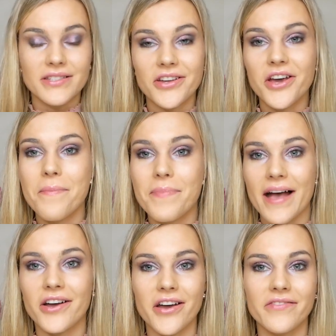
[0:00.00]
Going to go
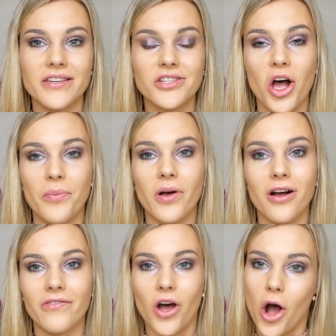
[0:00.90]
back over the top
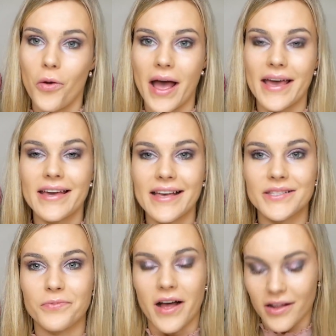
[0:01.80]
of OA
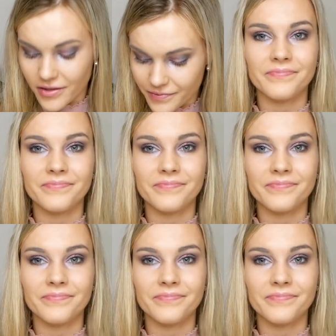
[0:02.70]
as well